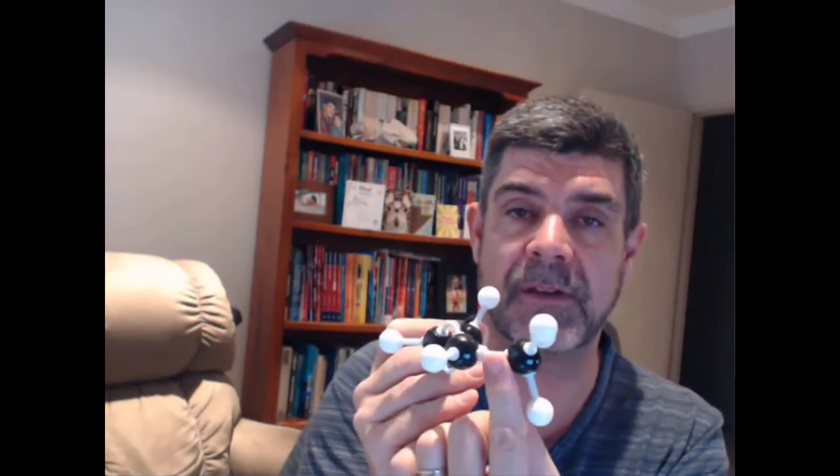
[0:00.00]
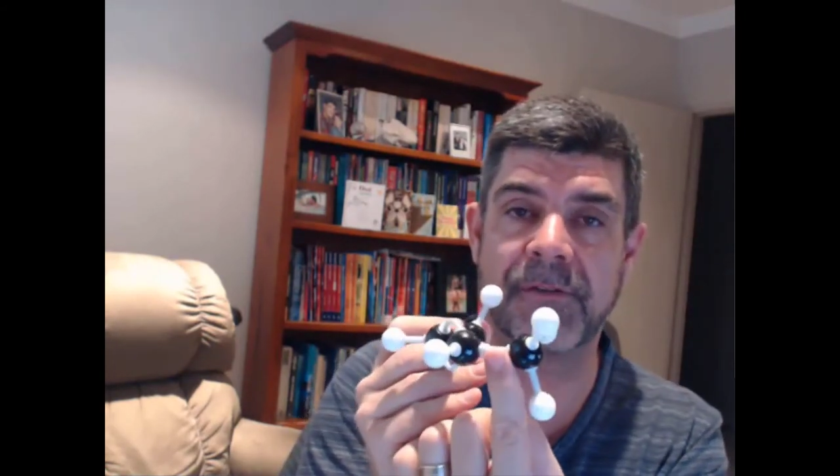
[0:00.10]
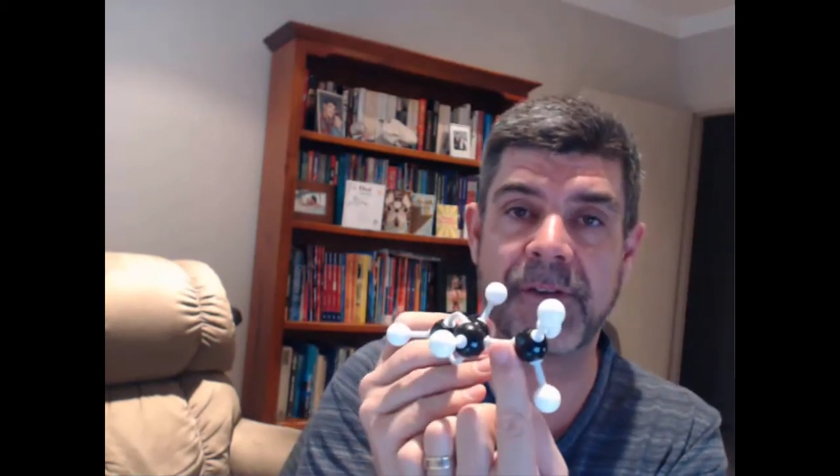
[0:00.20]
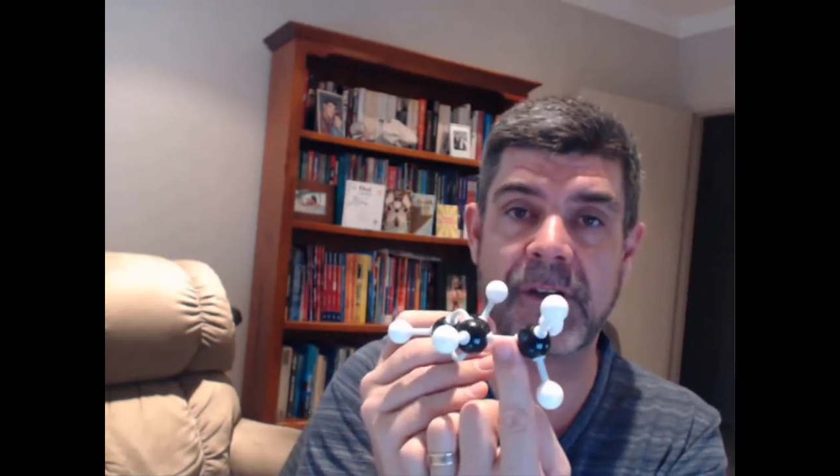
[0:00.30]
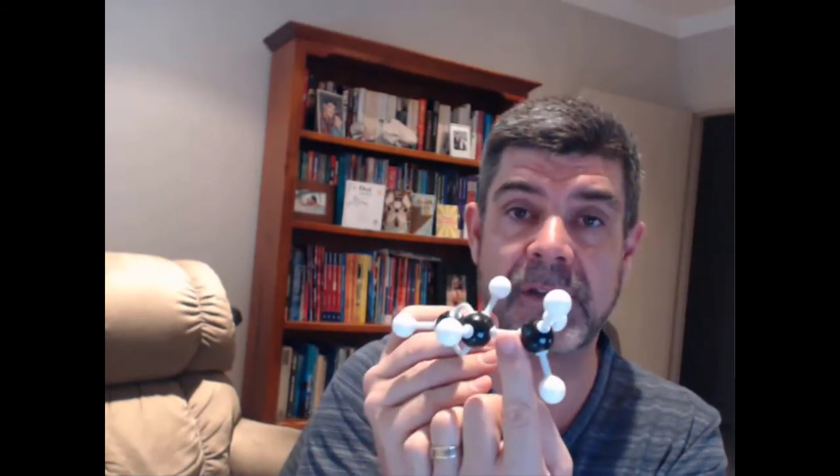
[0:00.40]
the
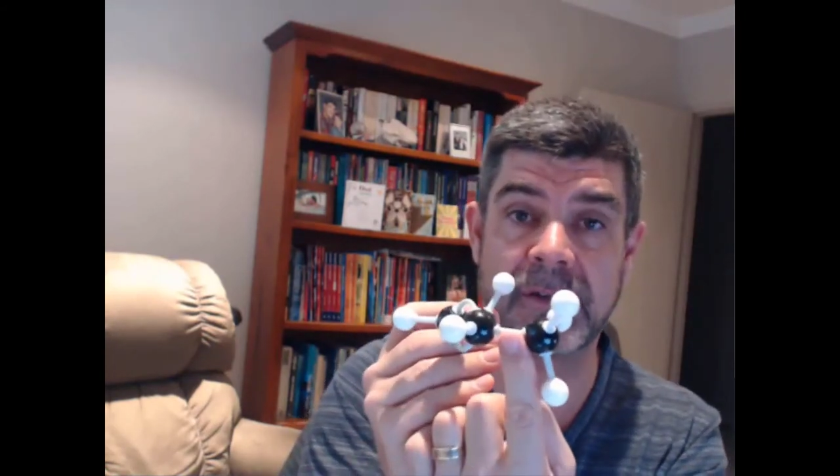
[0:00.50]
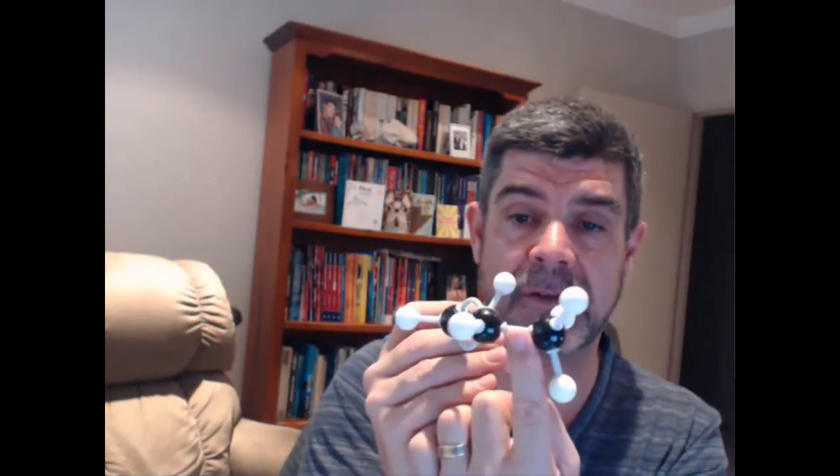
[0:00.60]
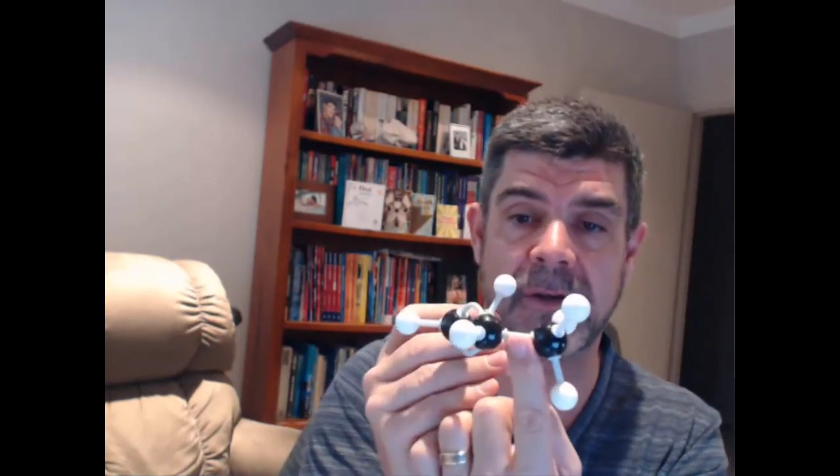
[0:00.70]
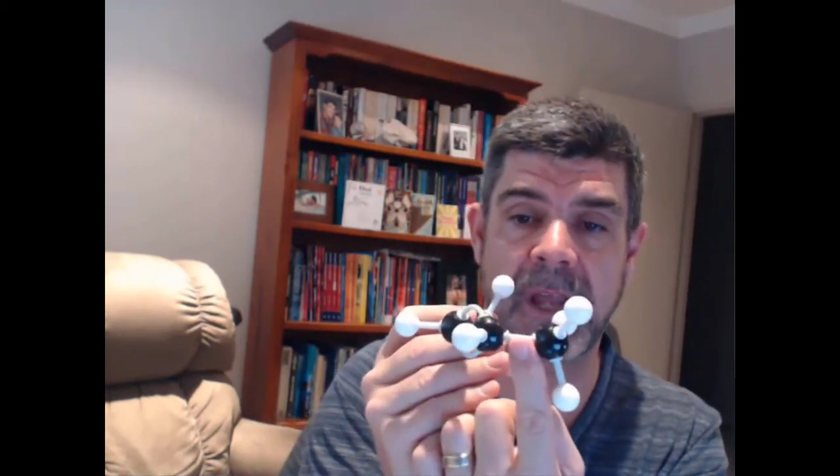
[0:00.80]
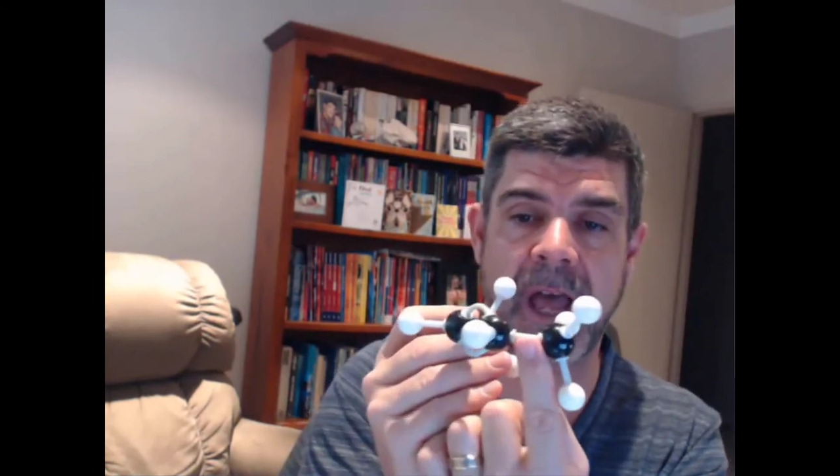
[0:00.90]
first
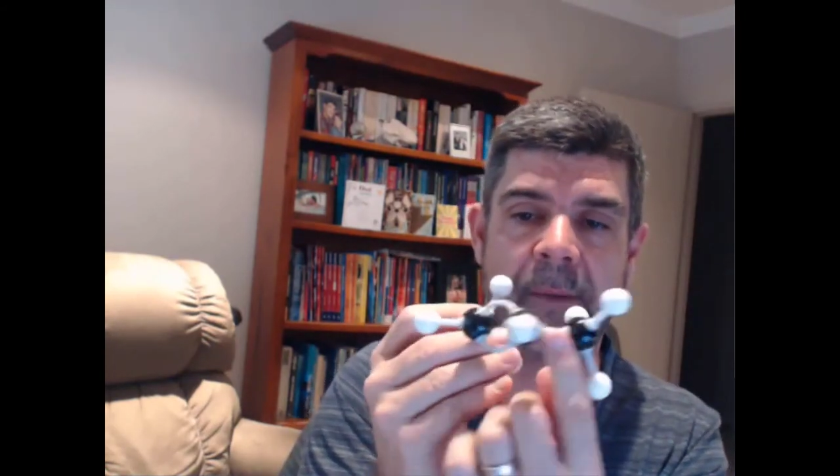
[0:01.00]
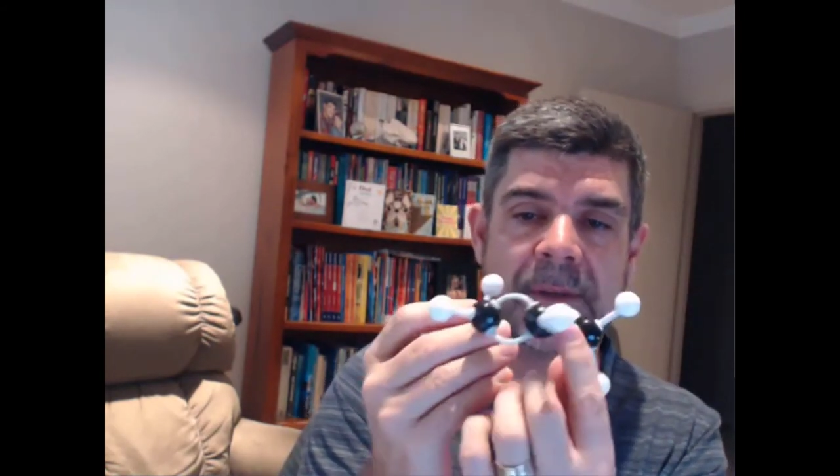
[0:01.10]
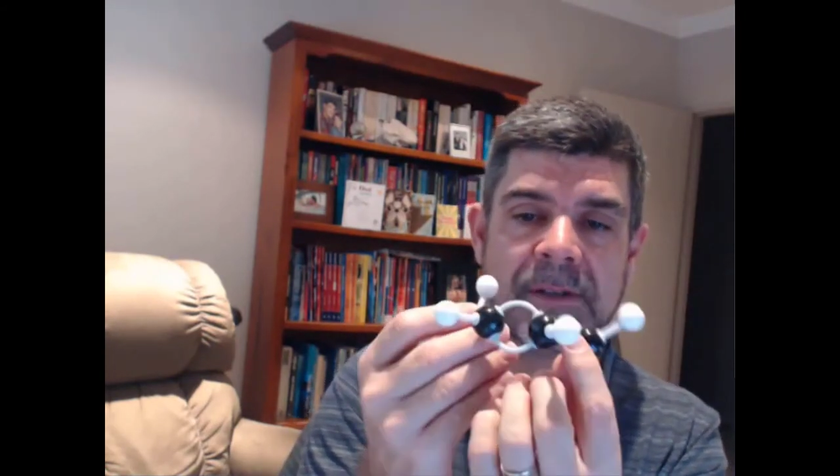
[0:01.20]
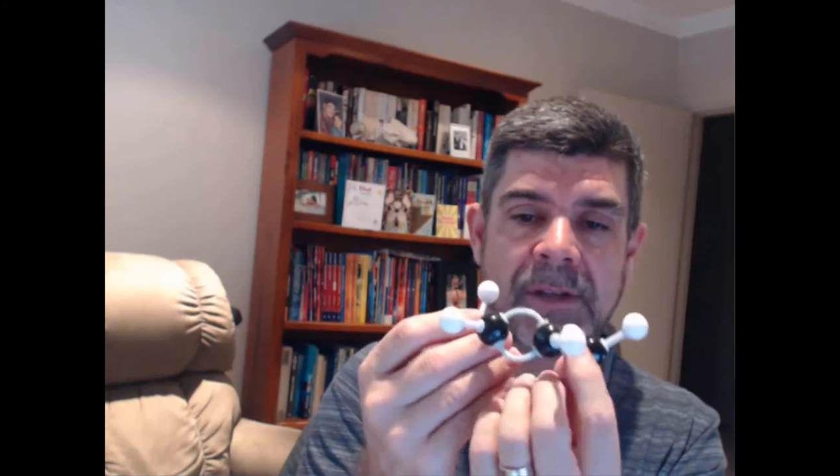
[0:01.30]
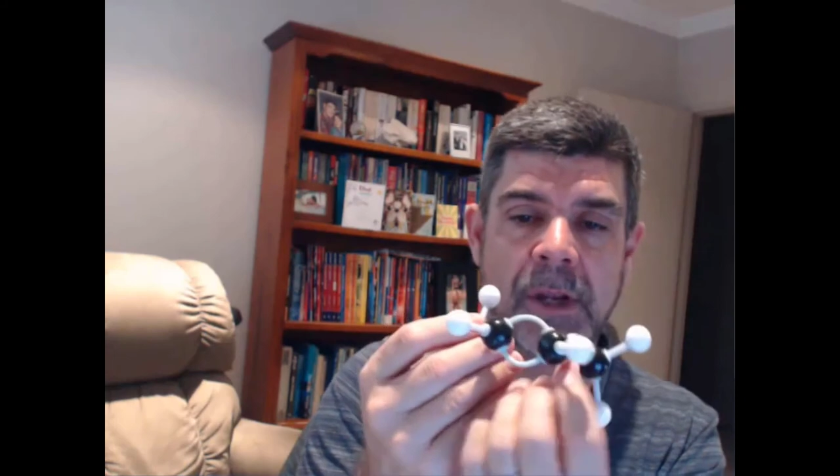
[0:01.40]
two
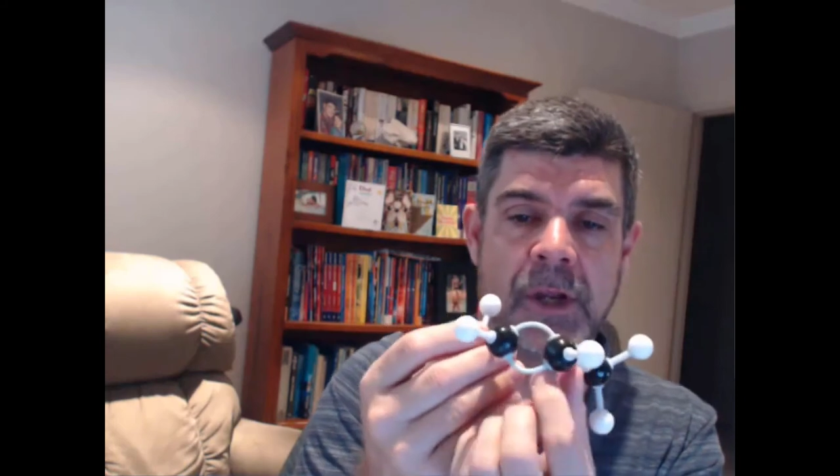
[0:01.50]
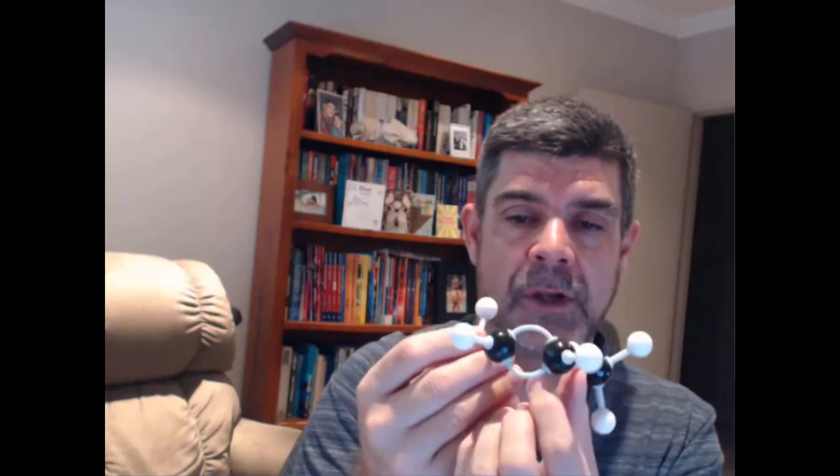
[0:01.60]
carbons